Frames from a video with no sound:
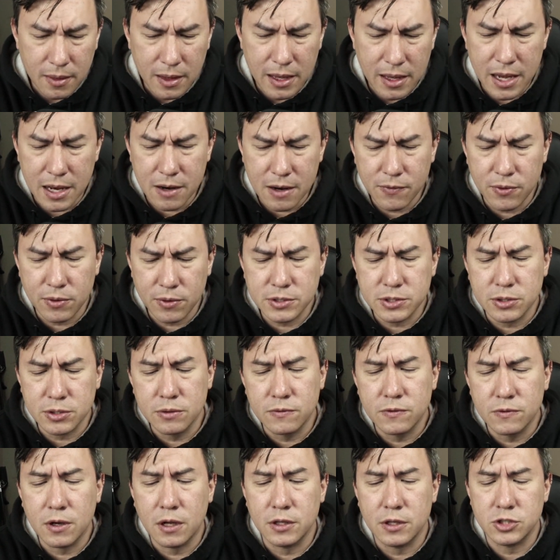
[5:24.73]
And of course, the
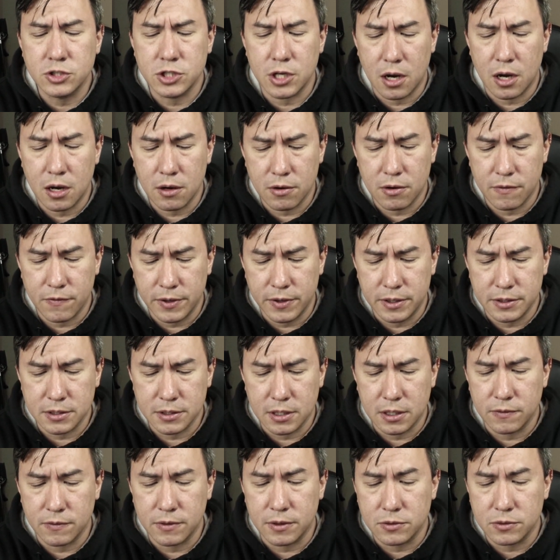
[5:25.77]
overall geography is
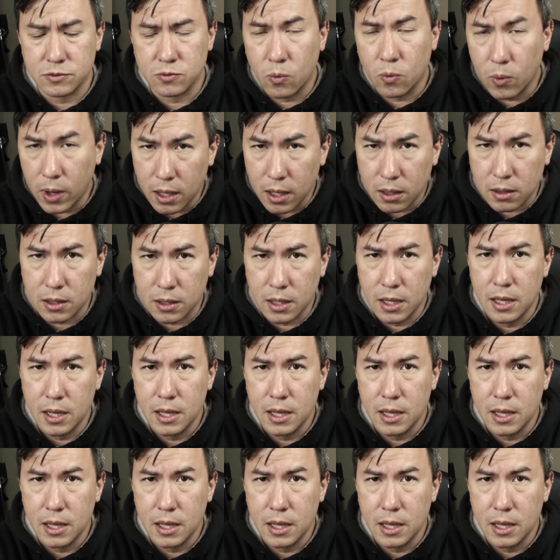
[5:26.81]
covered as well.